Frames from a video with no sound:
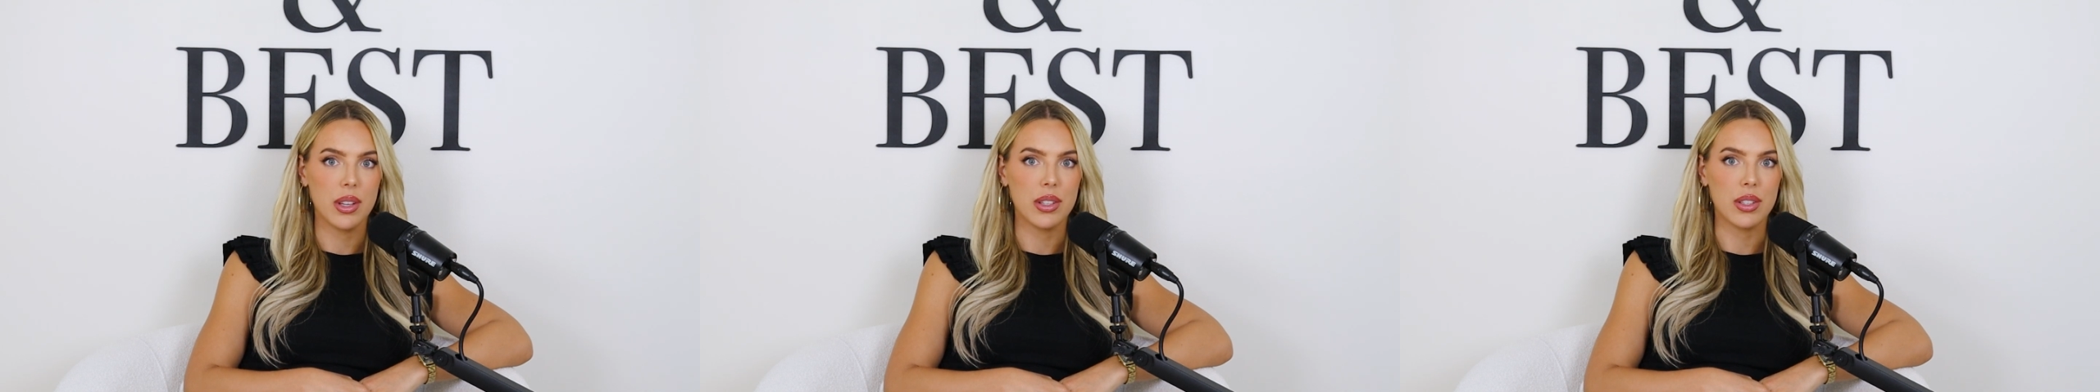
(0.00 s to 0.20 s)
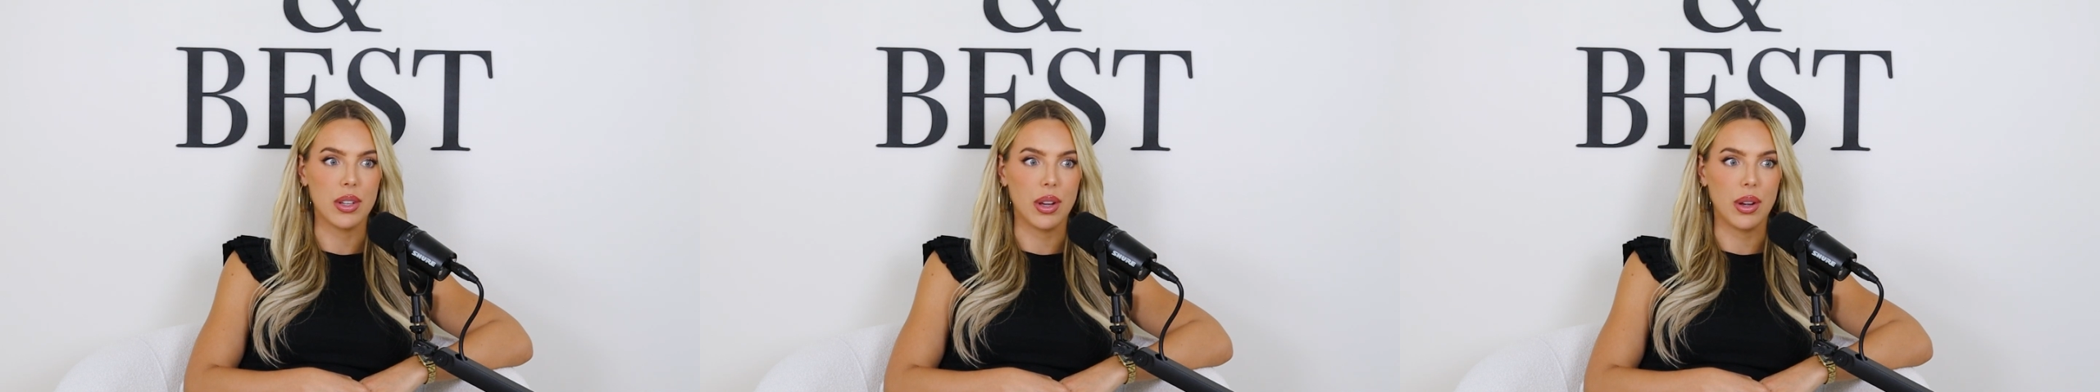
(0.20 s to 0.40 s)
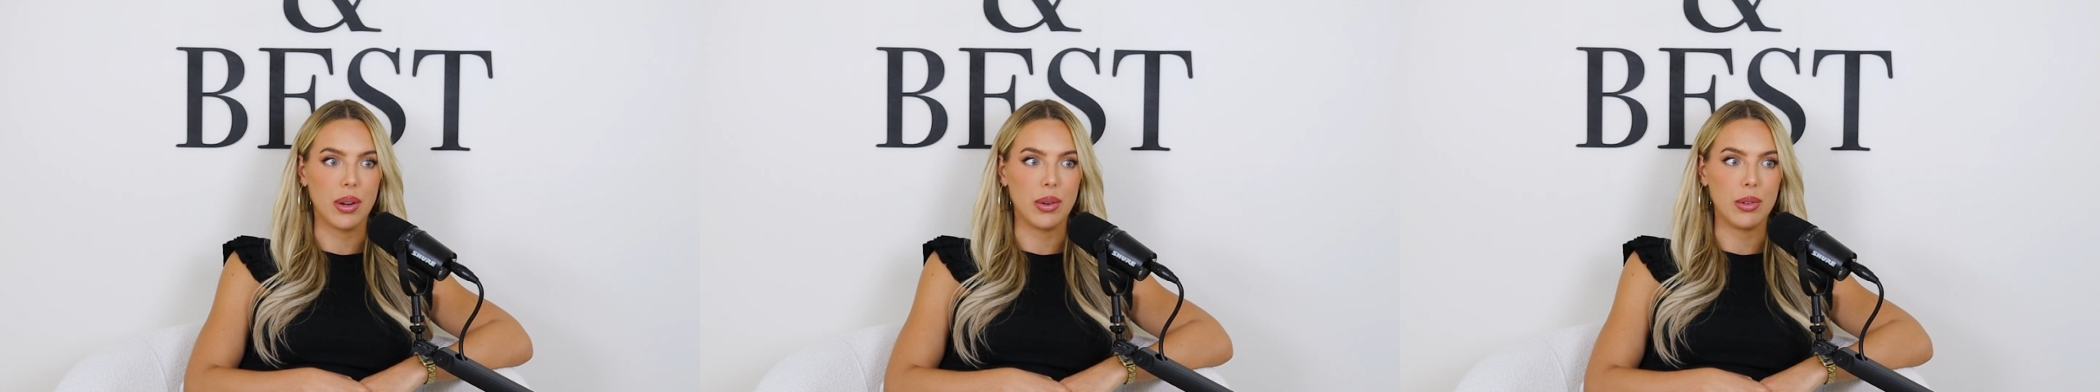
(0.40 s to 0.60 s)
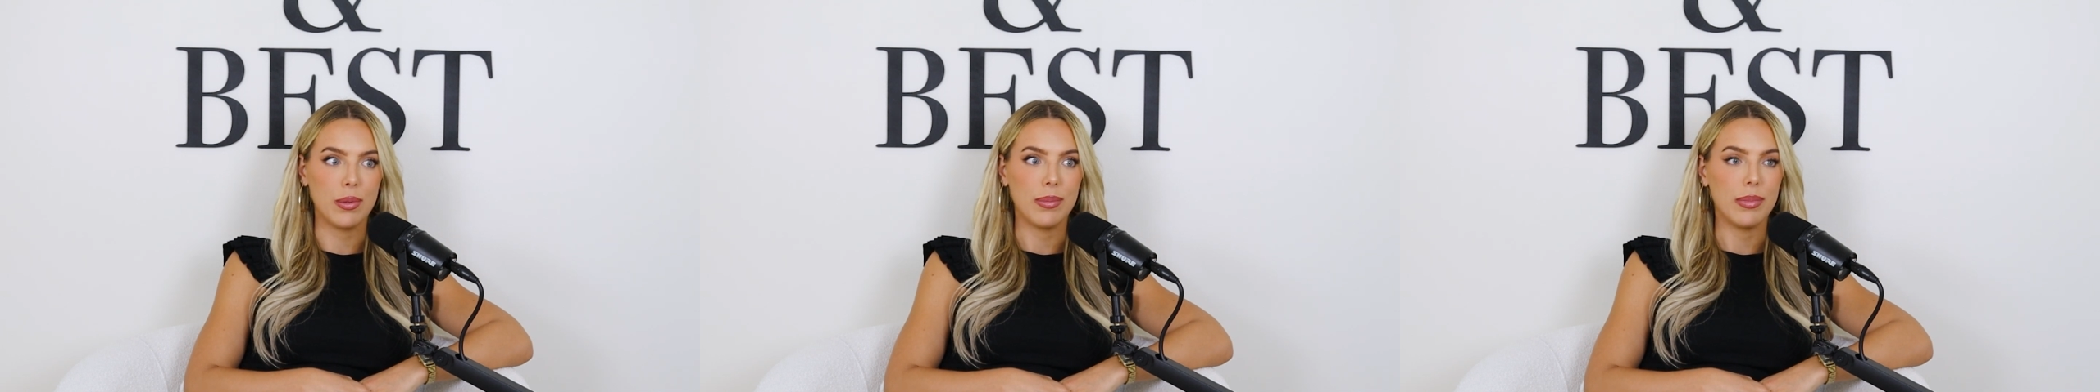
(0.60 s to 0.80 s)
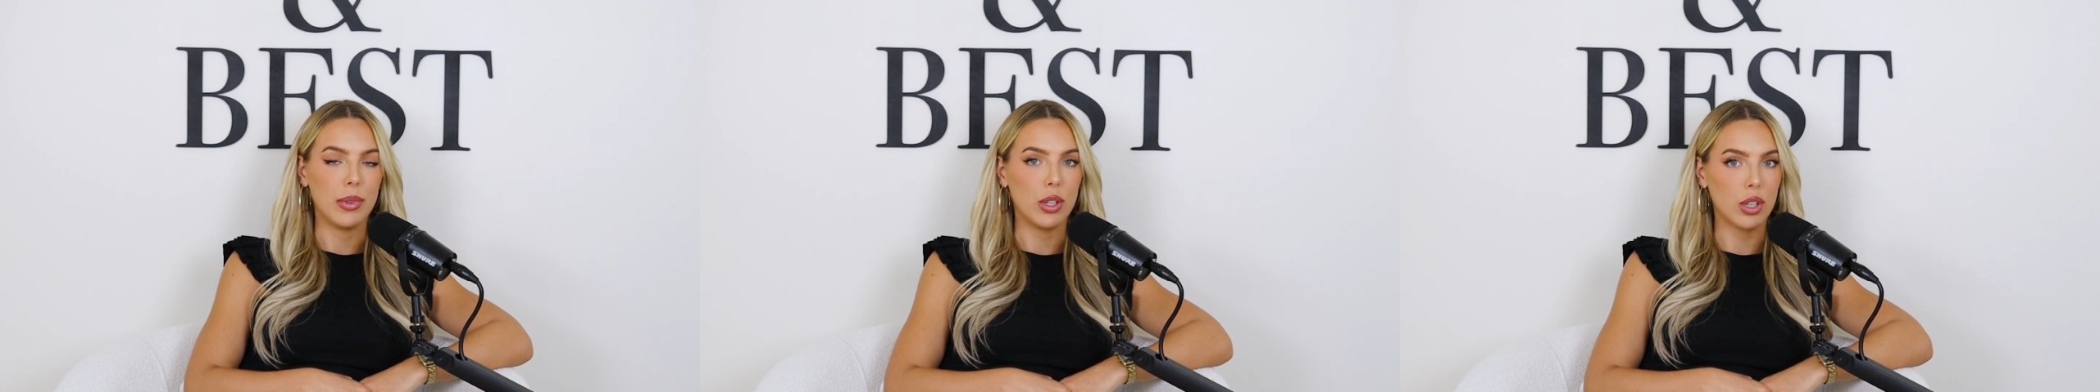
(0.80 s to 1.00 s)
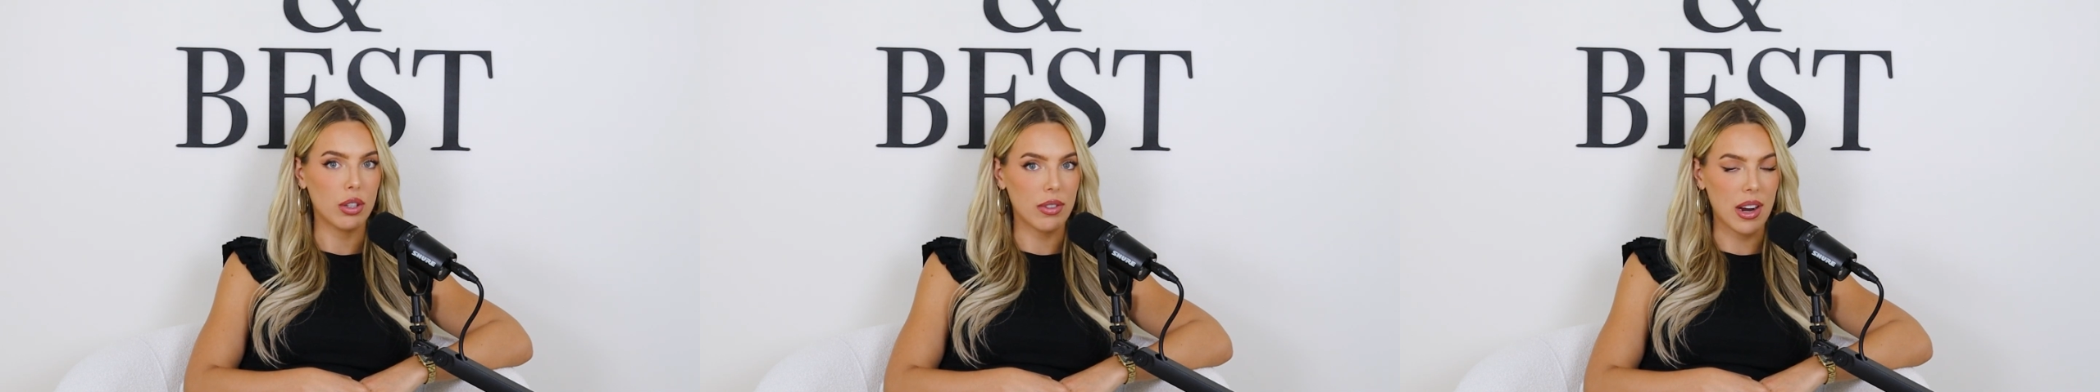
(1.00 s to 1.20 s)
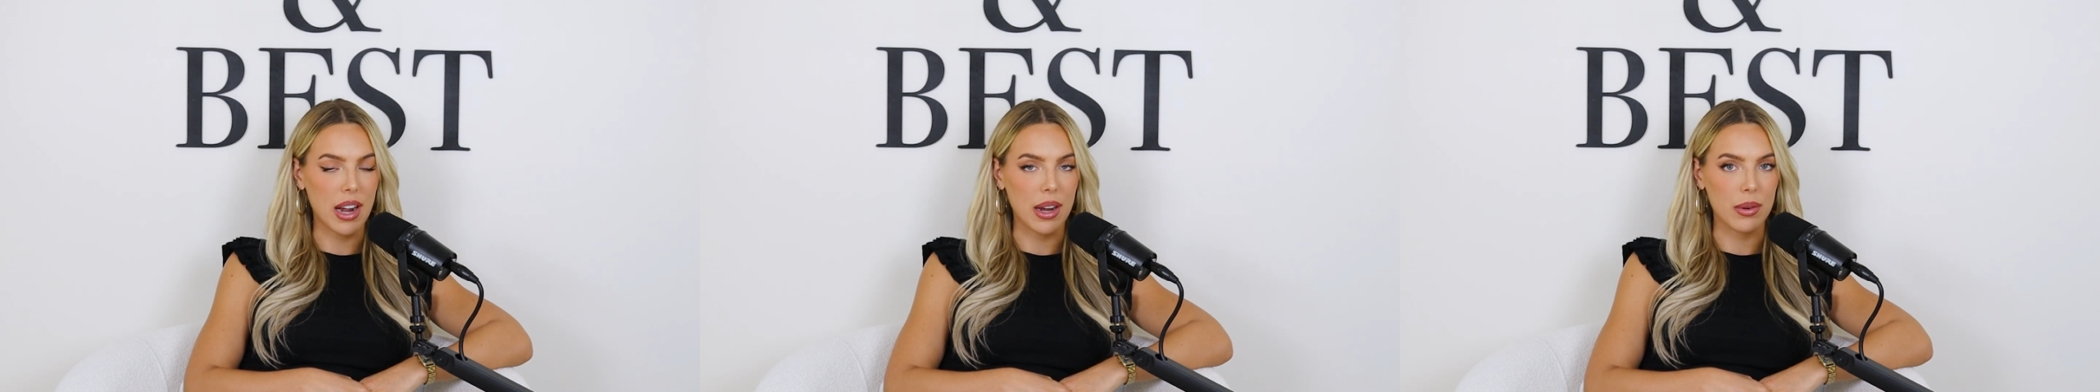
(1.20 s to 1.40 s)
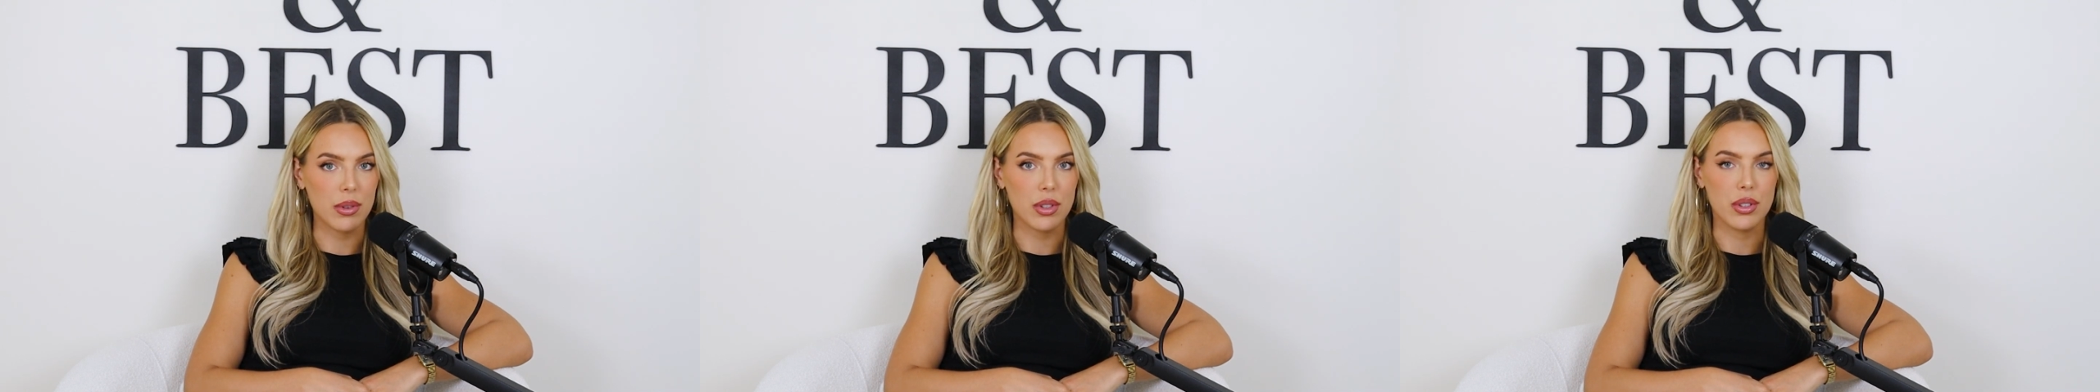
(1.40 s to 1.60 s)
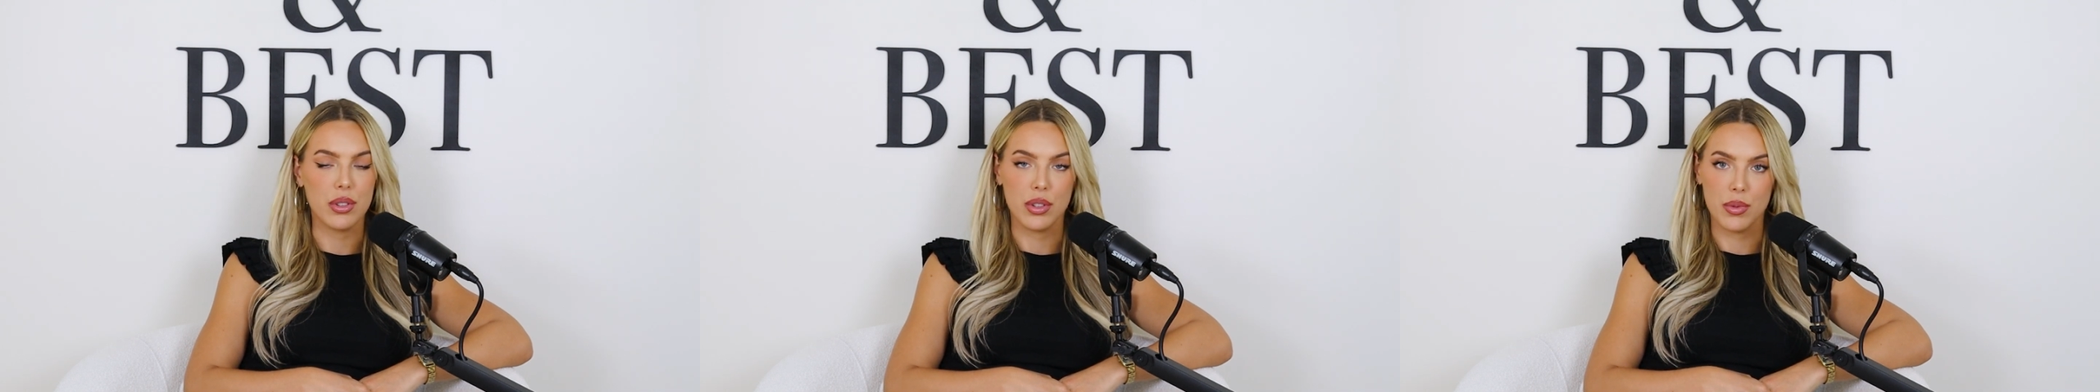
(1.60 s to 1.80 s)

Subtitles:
So look around,